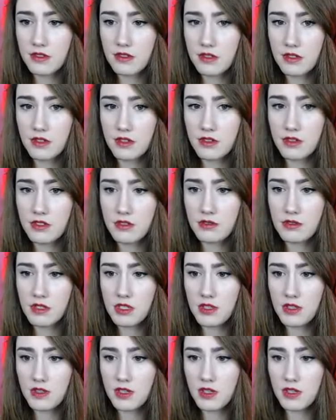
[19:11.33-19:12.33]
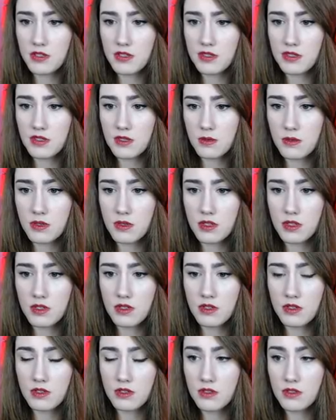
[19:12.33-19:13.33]
You're doing the things in the world.
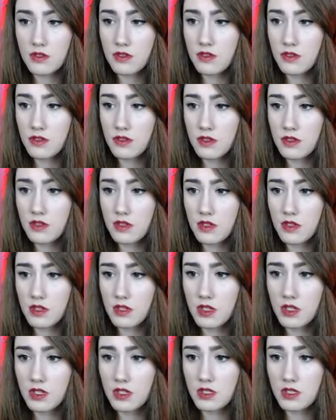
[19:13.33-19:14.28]
Let's